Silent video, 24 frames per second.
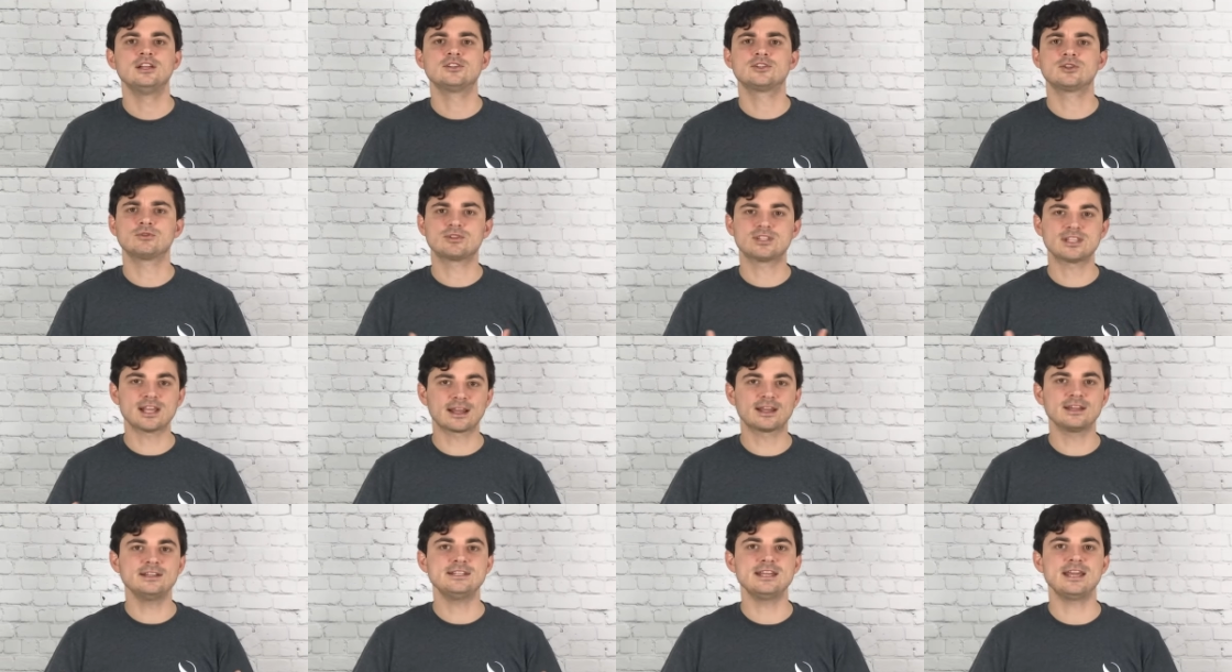So
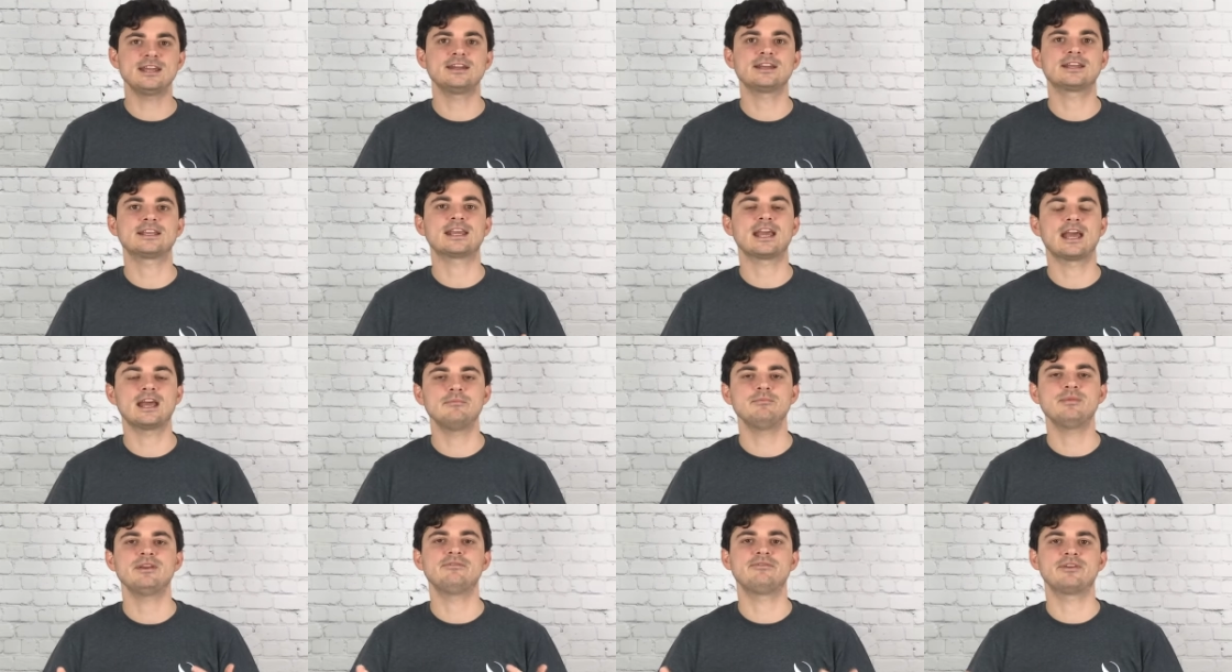second data
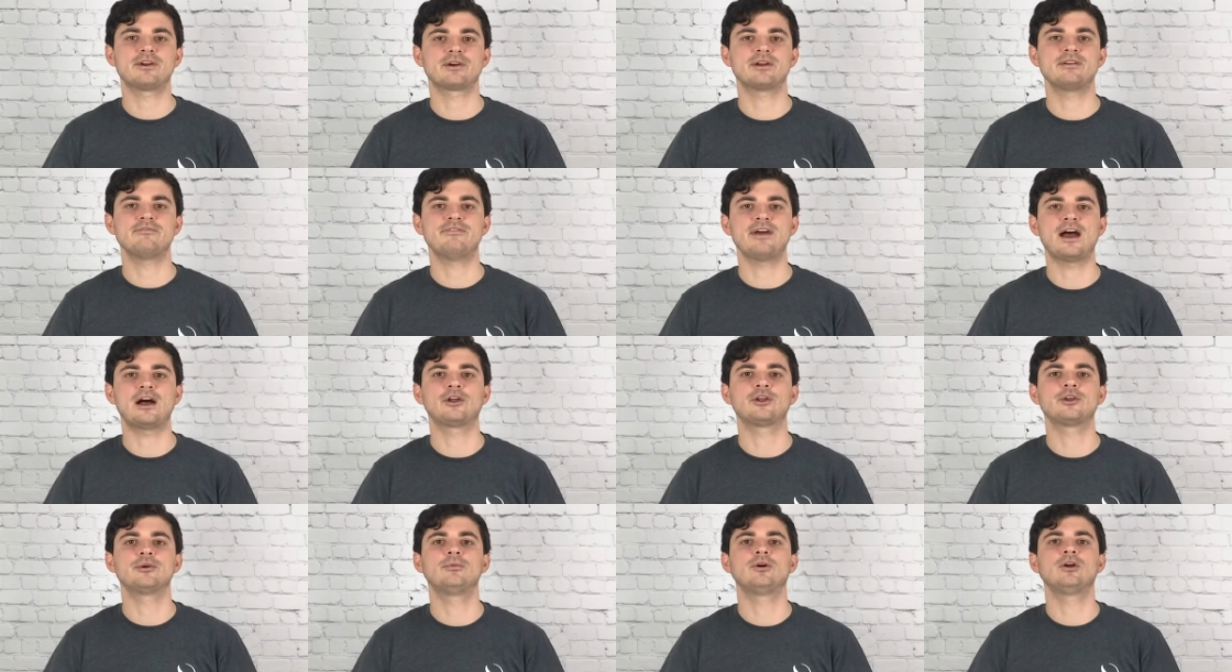can be very
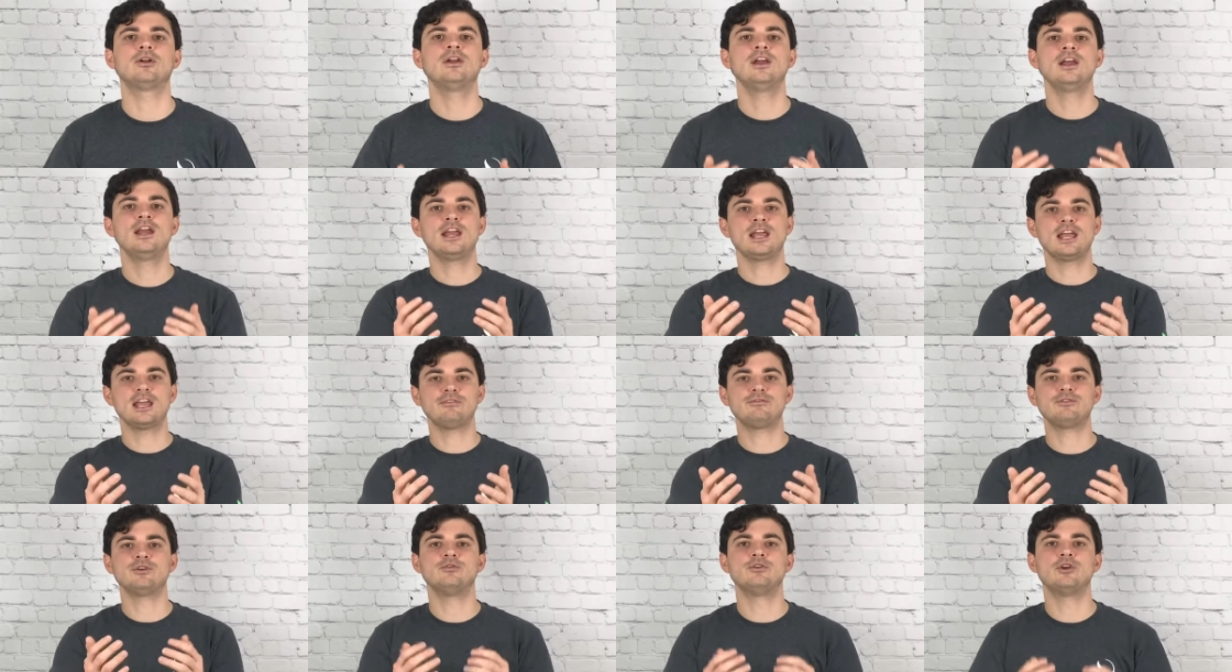valuable
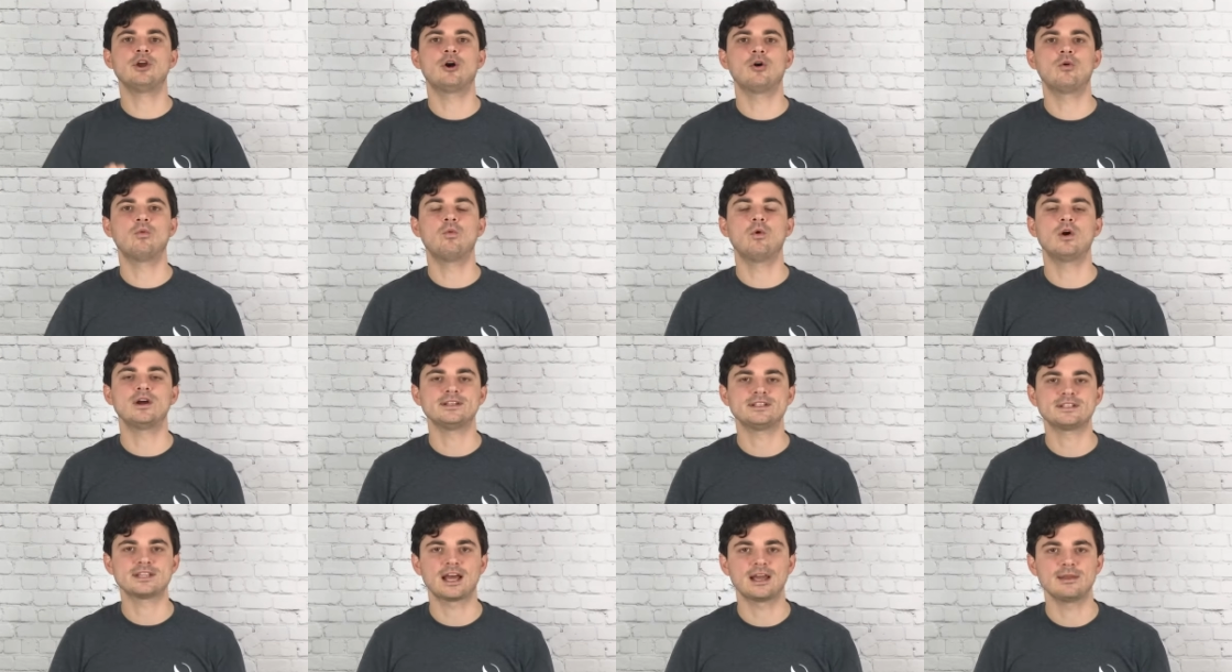if you know
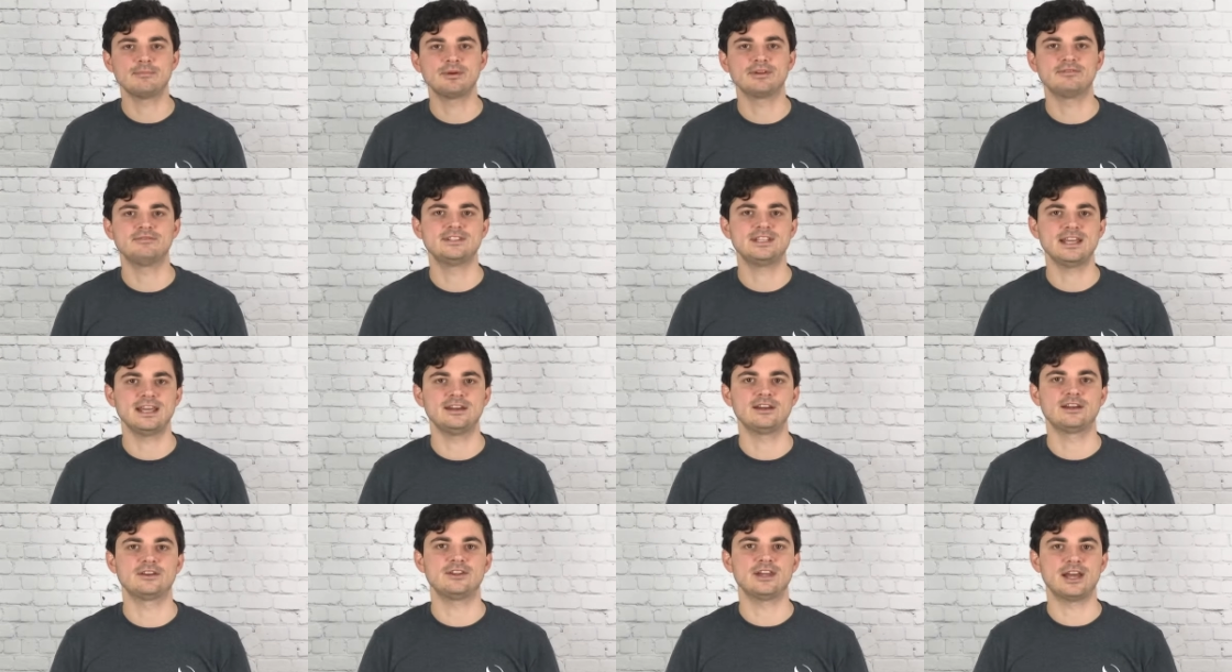what type of
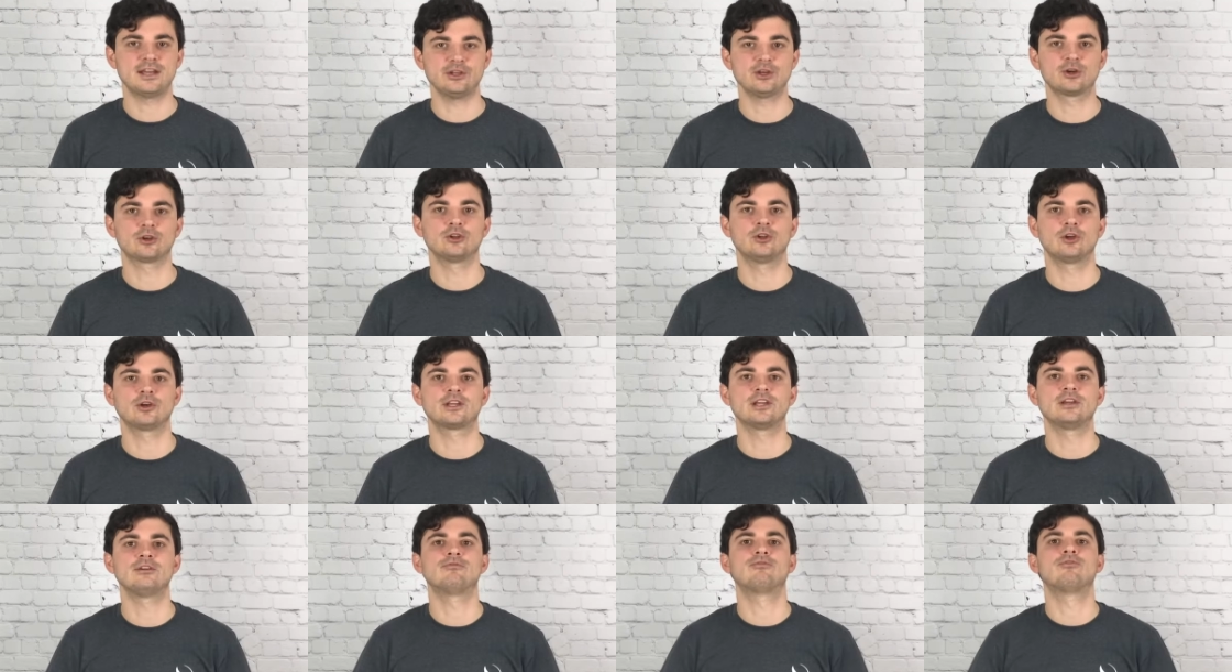data that you're
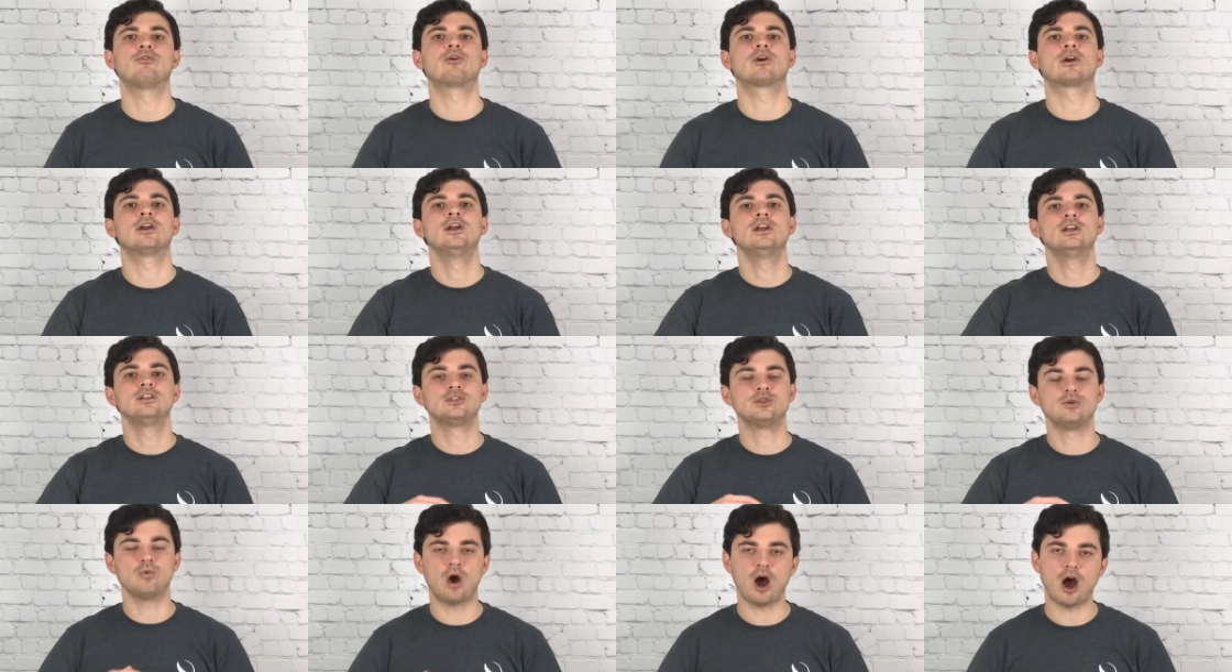looking for
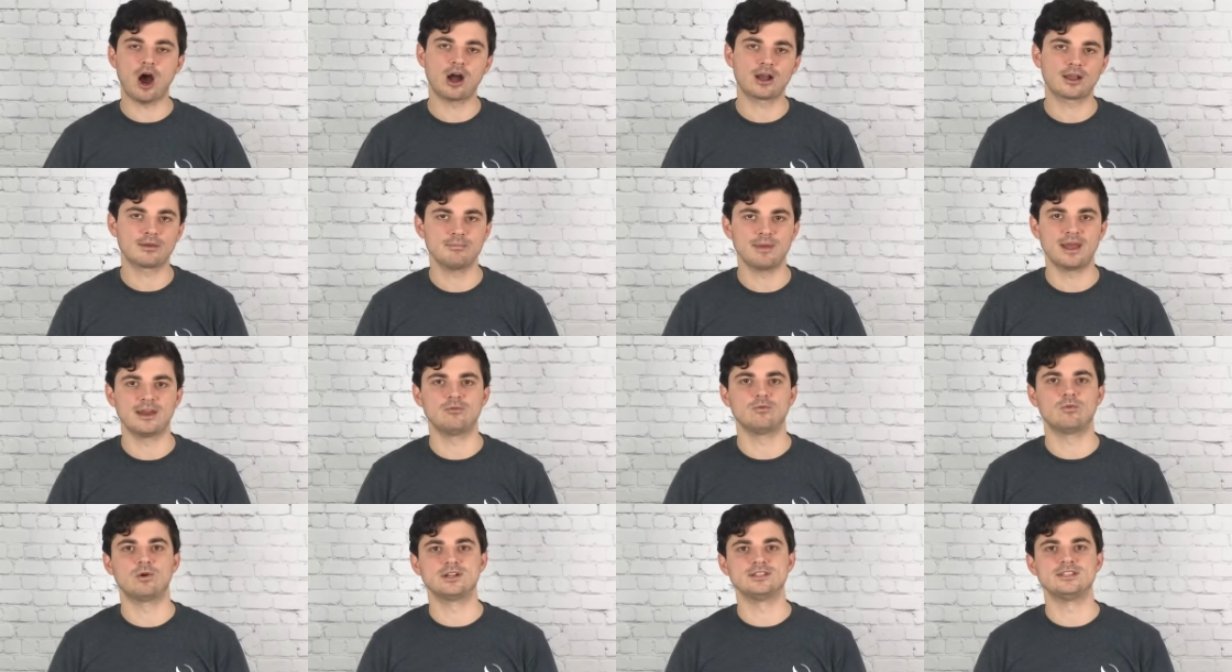to
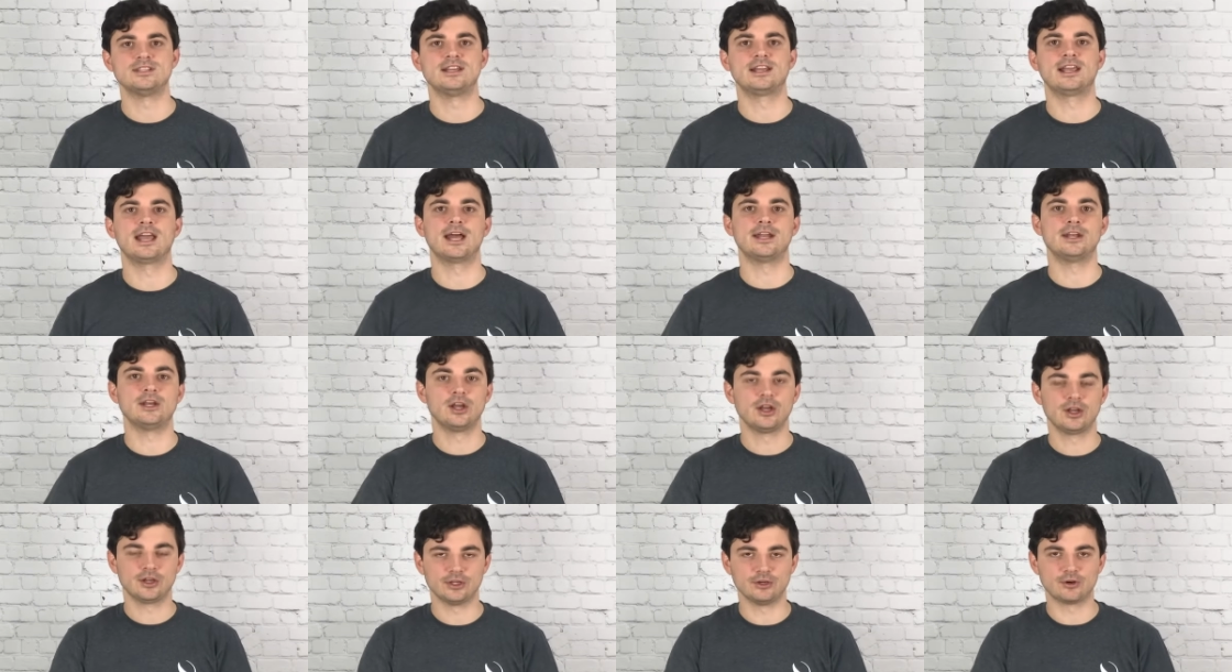augment, once
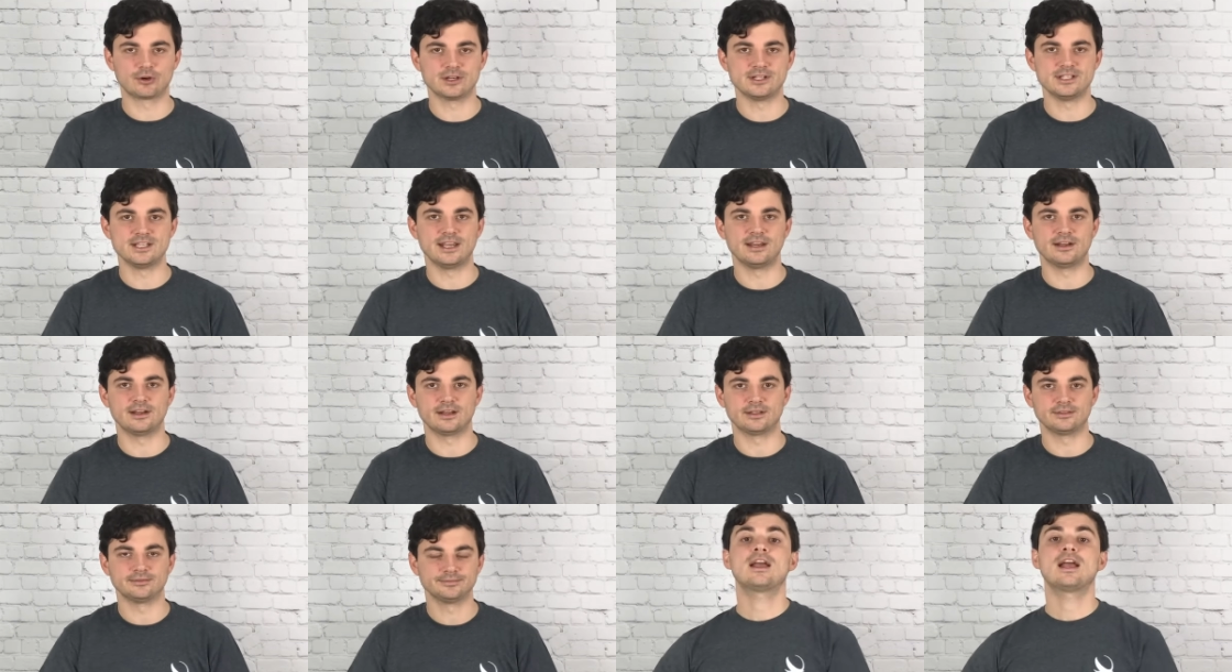again, your
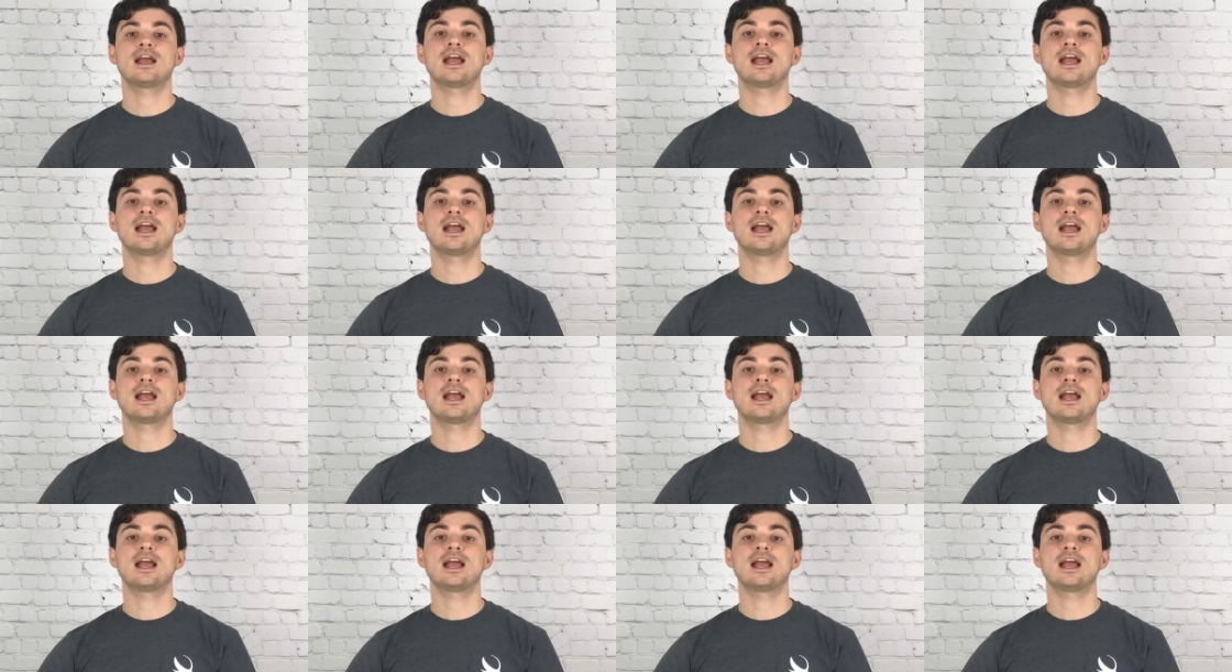data.